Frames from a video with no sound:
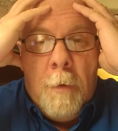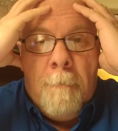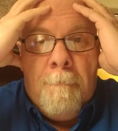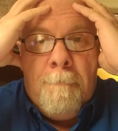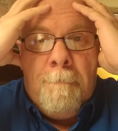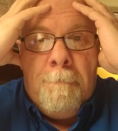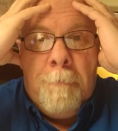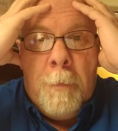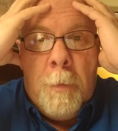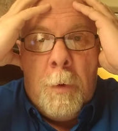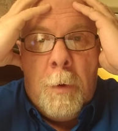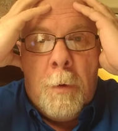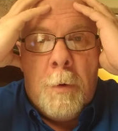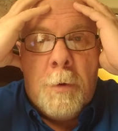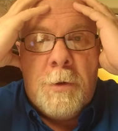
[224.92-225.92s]
Hmm,
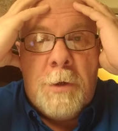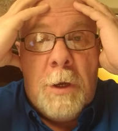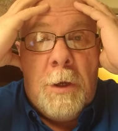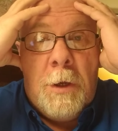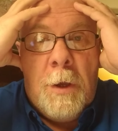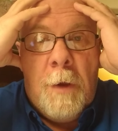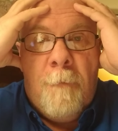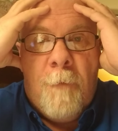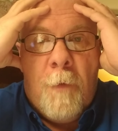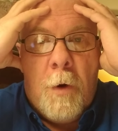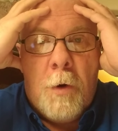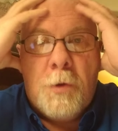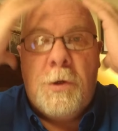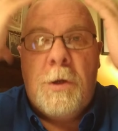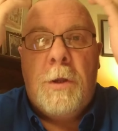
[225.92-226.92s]
seek ye
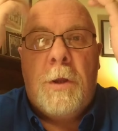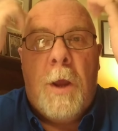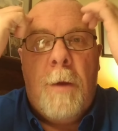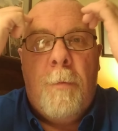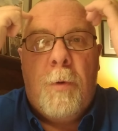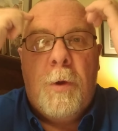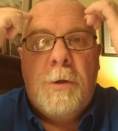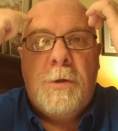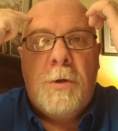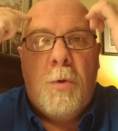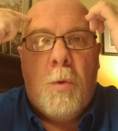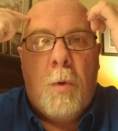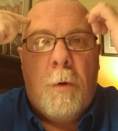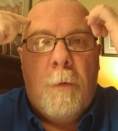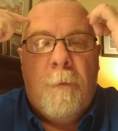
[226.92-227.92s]
first in time, place, and
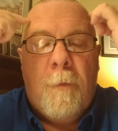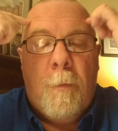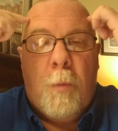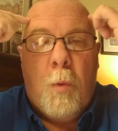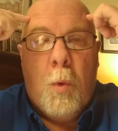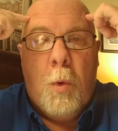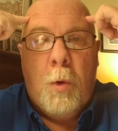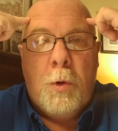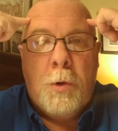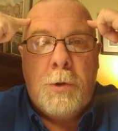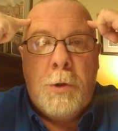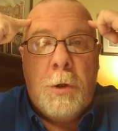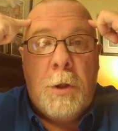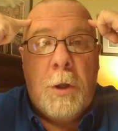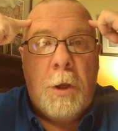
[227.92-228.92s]
order of
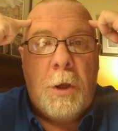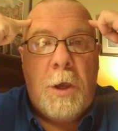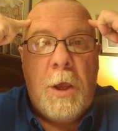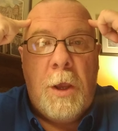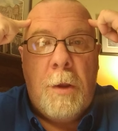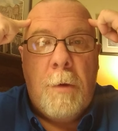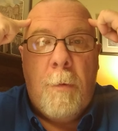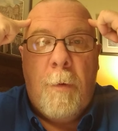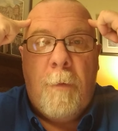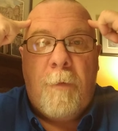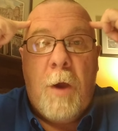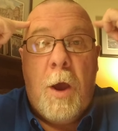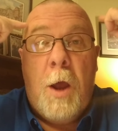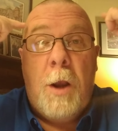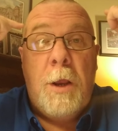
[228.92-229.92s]
importance the kingdom of
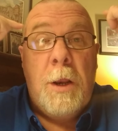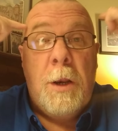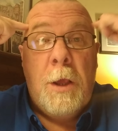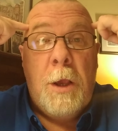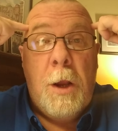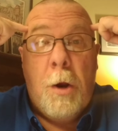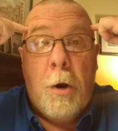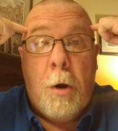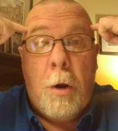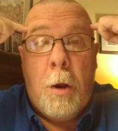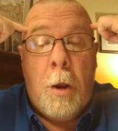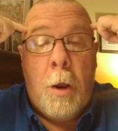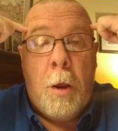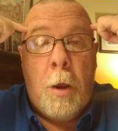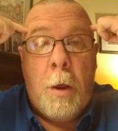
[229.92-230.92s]
God in here.
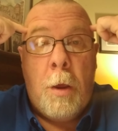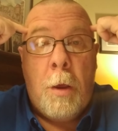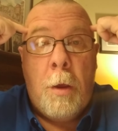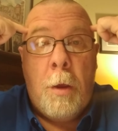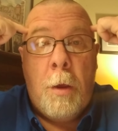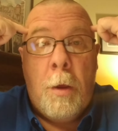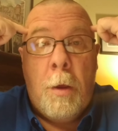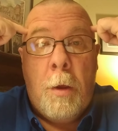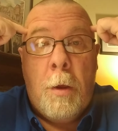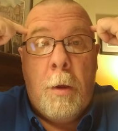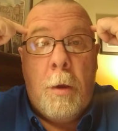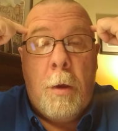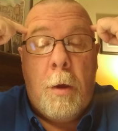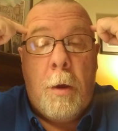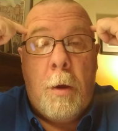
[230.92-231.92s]

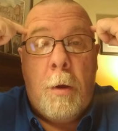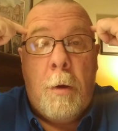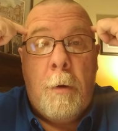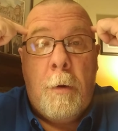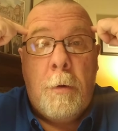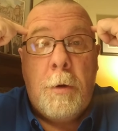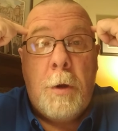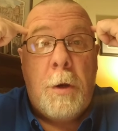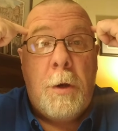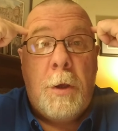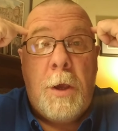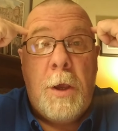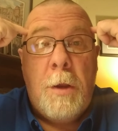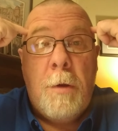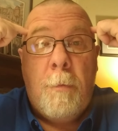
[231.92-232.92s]
Huh? Then the
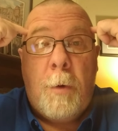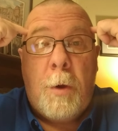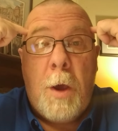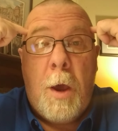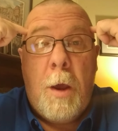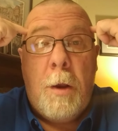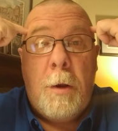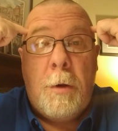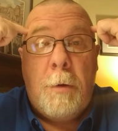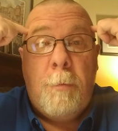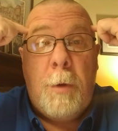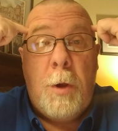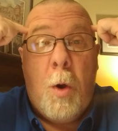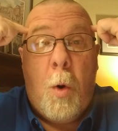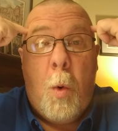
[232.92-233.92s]
kingdom of God,
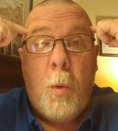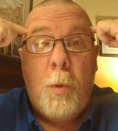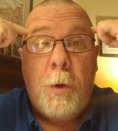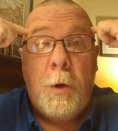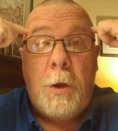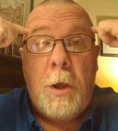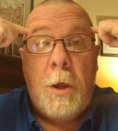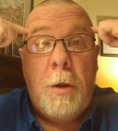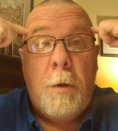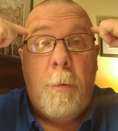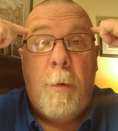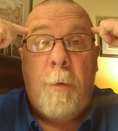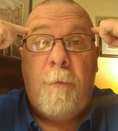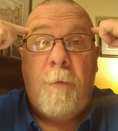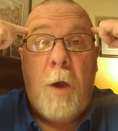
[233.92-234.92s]
behold, the
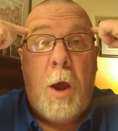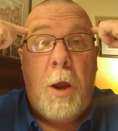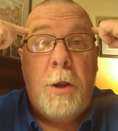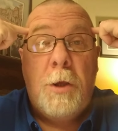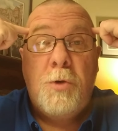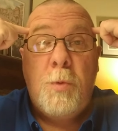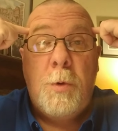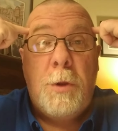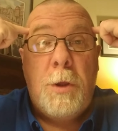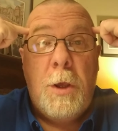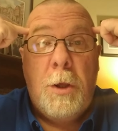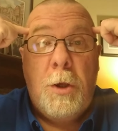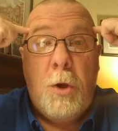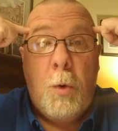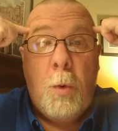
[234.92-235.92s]
kingdom of God is
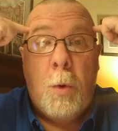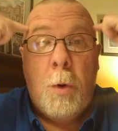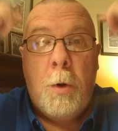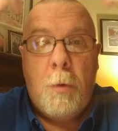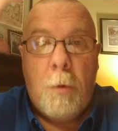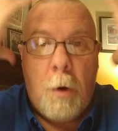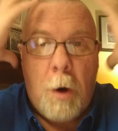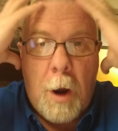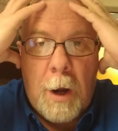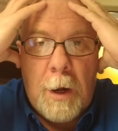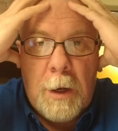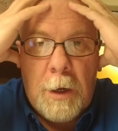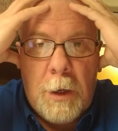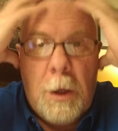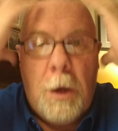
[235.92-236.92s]
within you right
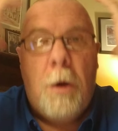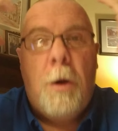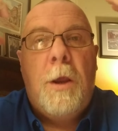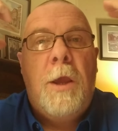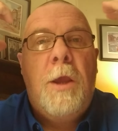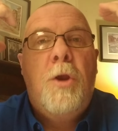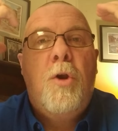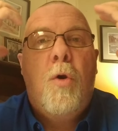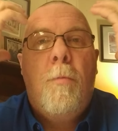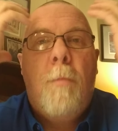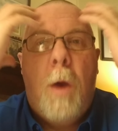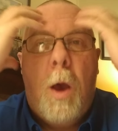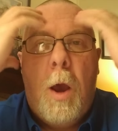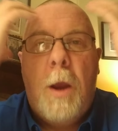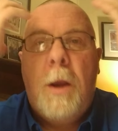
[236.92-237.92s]
in here in your
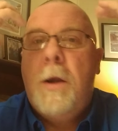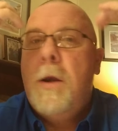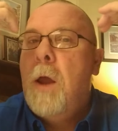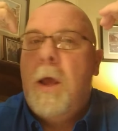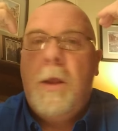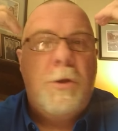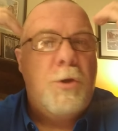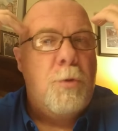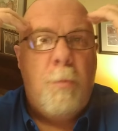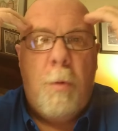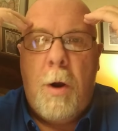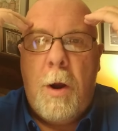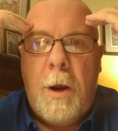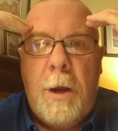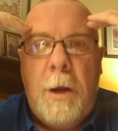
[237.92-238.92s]
mind, not your
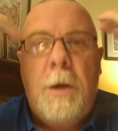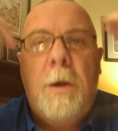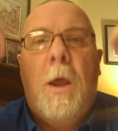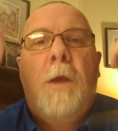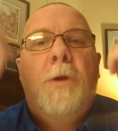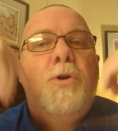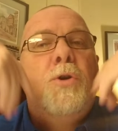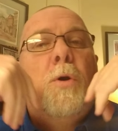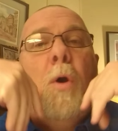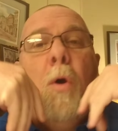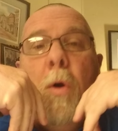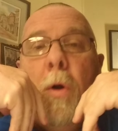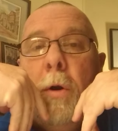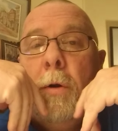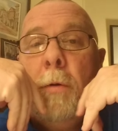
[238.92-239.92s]
brain, not your
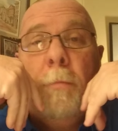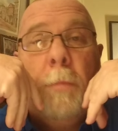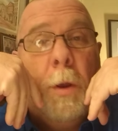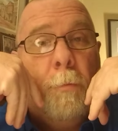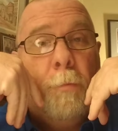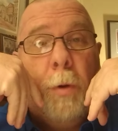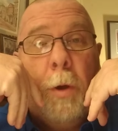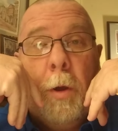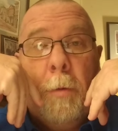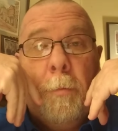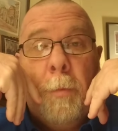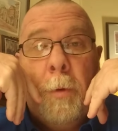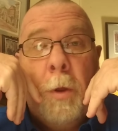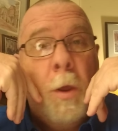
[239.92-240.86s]
heart, your blood pump.